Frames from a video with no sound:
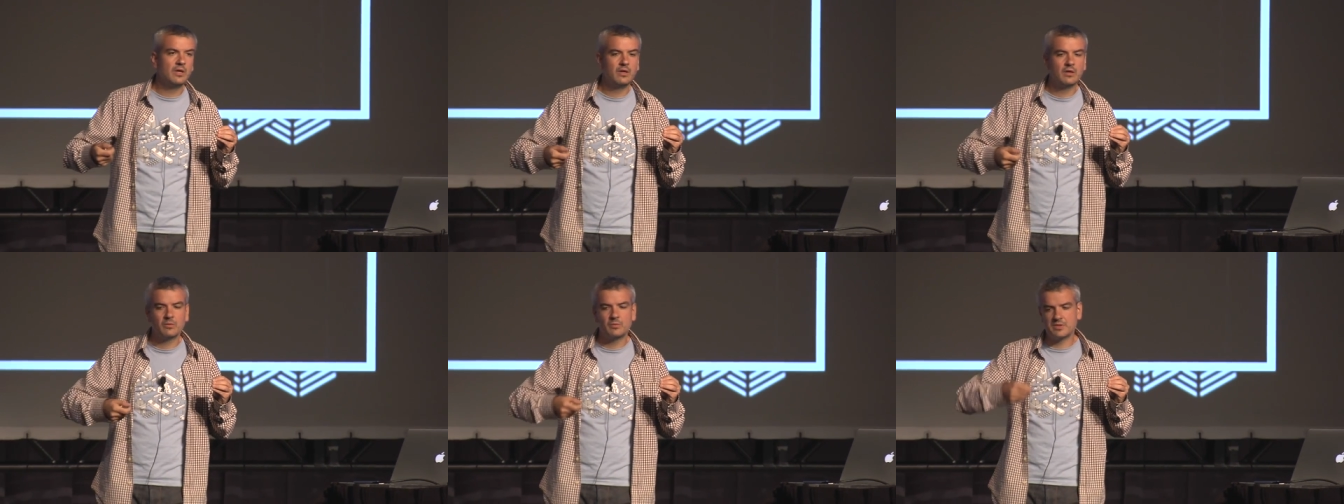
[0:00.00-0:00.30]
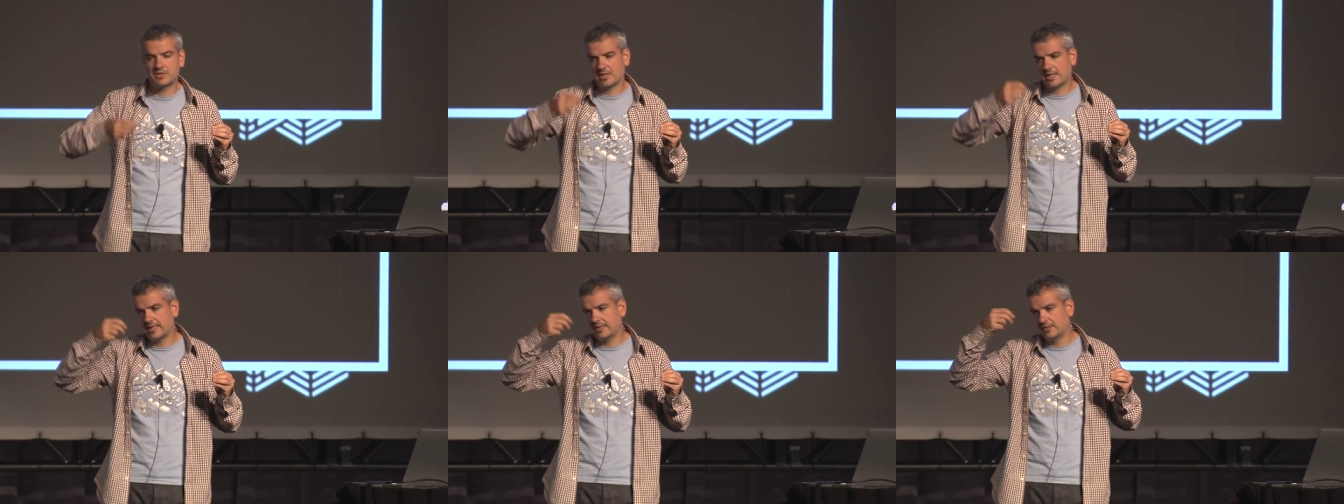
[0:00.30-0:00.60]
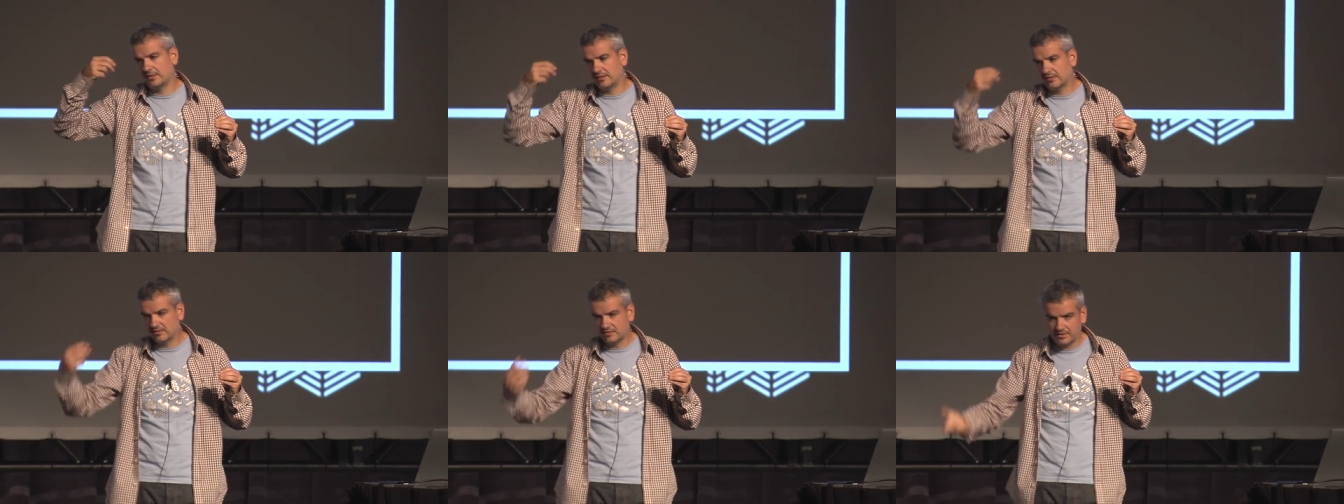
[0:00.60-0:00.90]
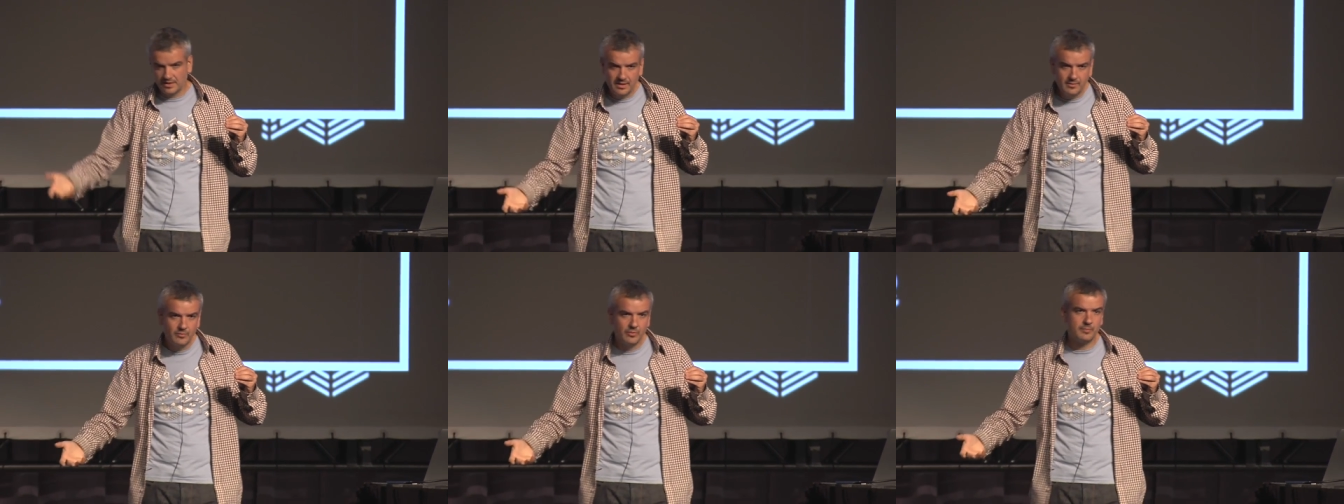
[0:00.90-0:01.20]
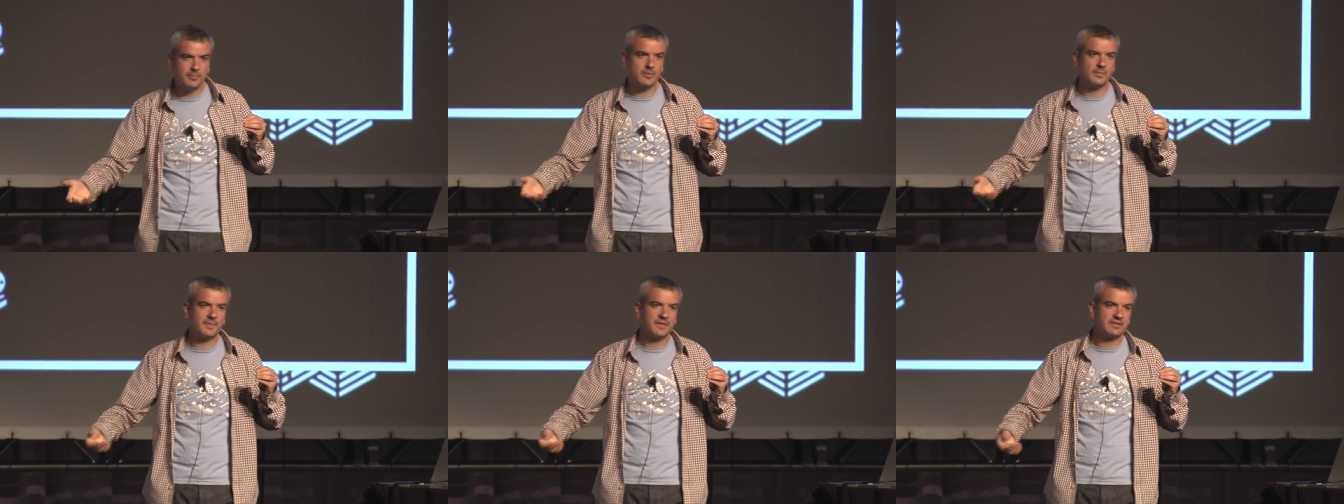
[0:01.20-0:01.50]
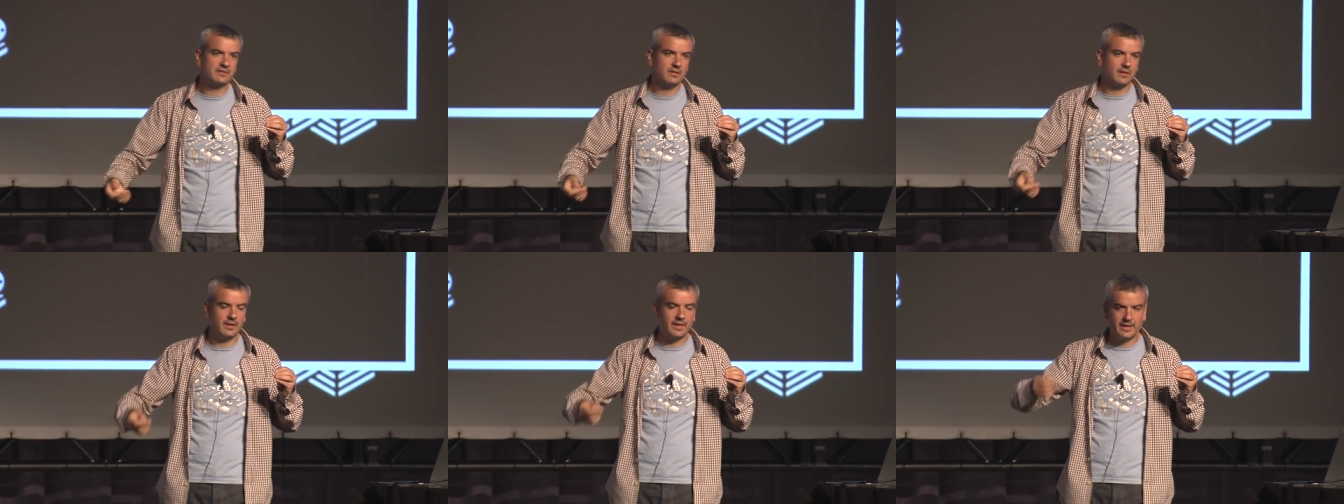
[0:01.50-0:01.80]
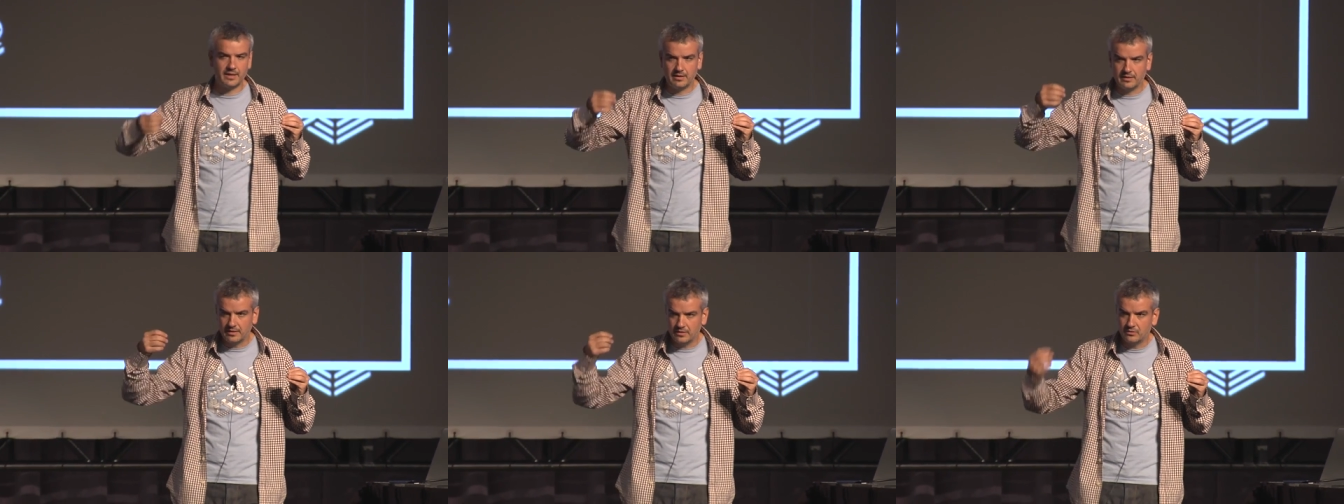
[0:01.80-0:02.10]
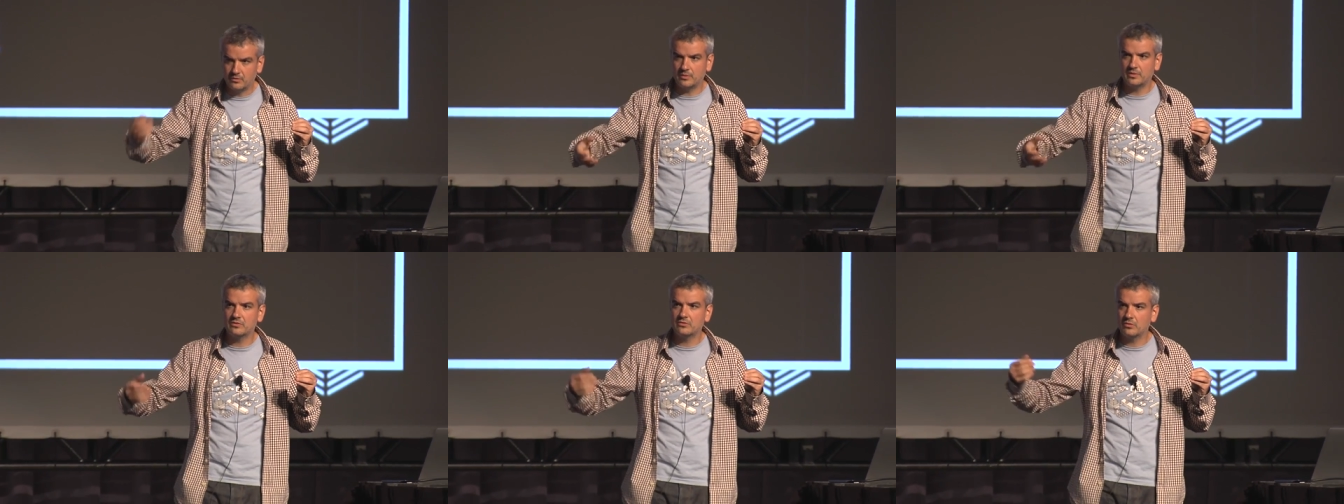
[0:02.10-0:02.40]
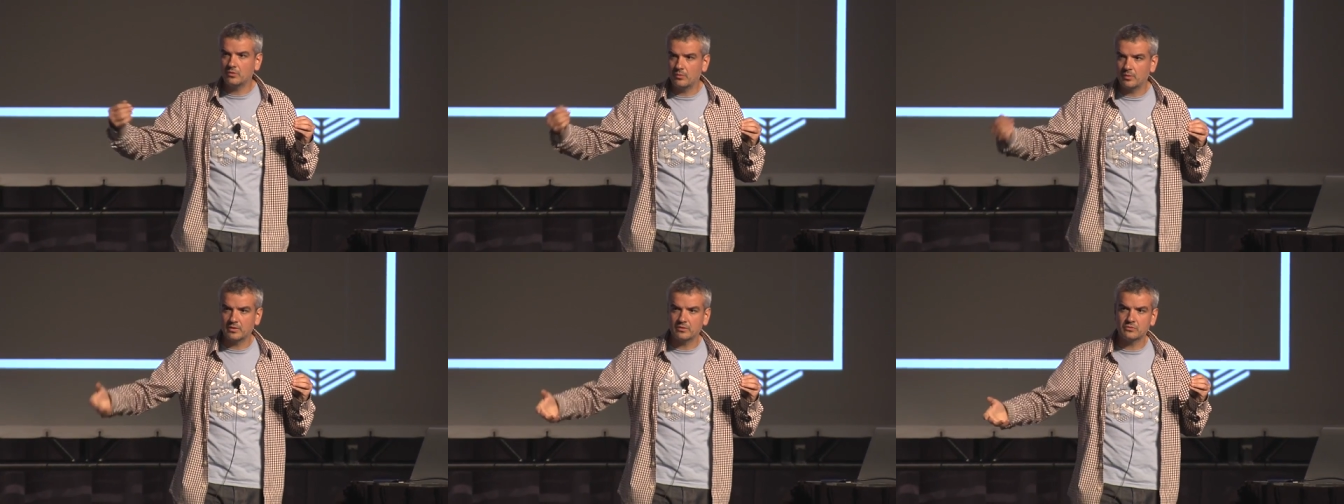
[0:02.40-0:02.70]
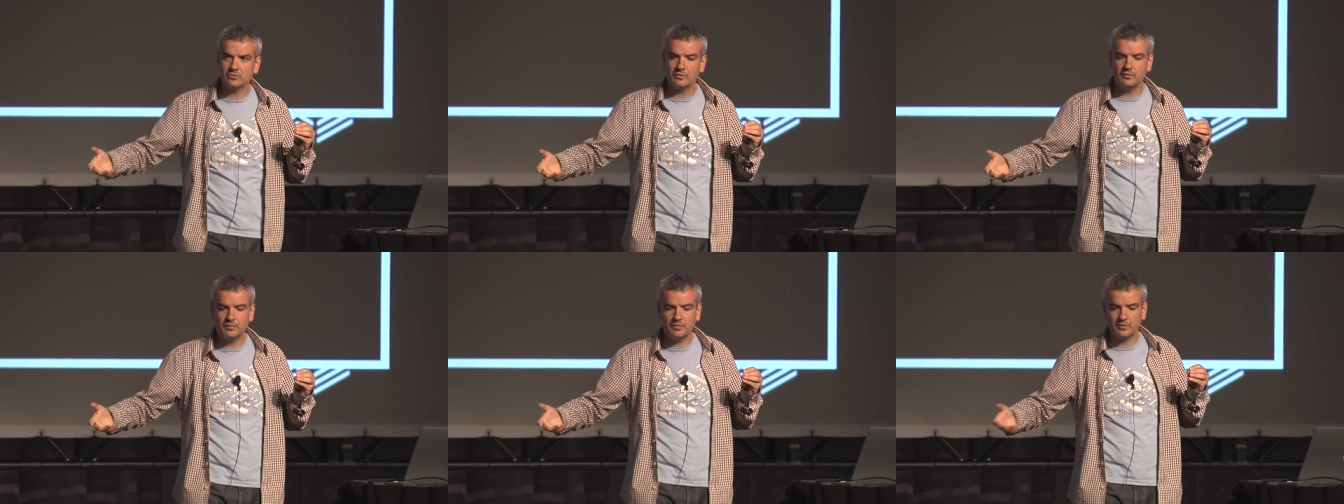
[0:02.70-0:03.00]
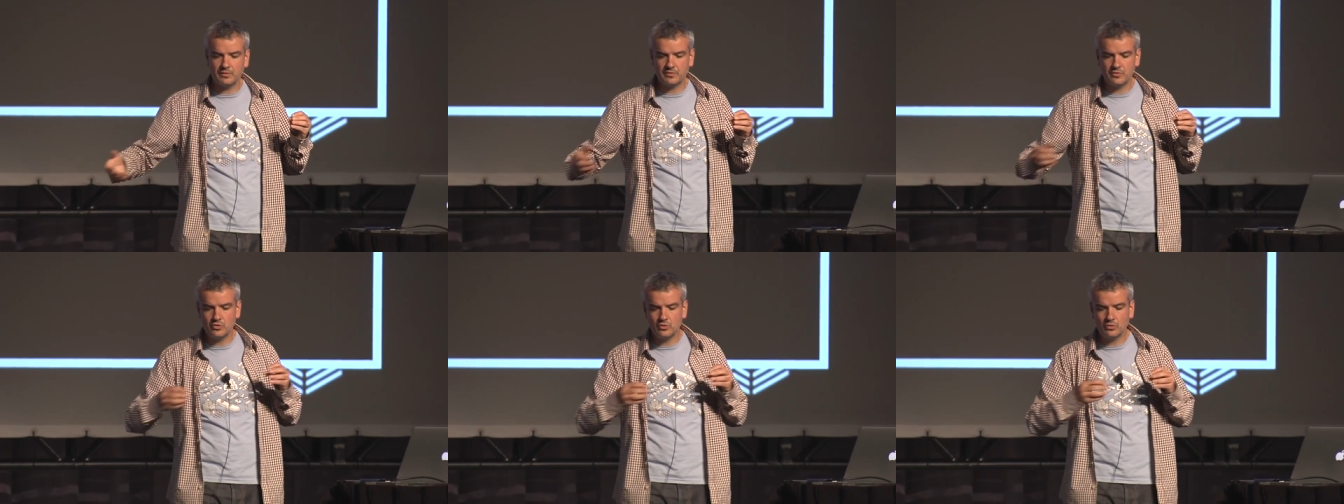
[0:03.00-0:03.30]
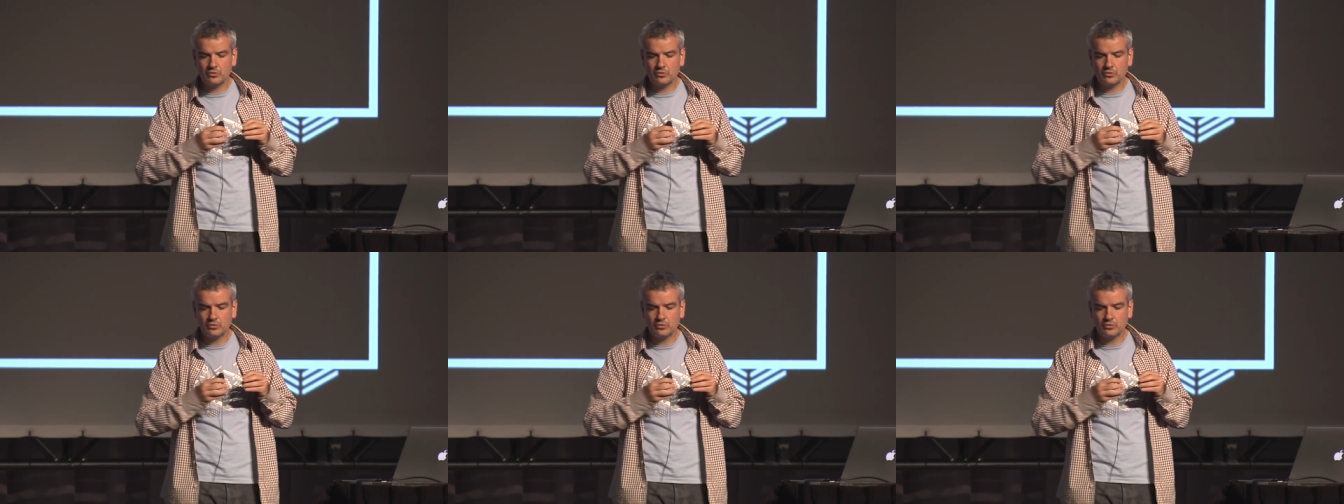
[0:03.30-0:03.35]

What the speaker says: which can disable per pixel lighting and doing so on and so forth.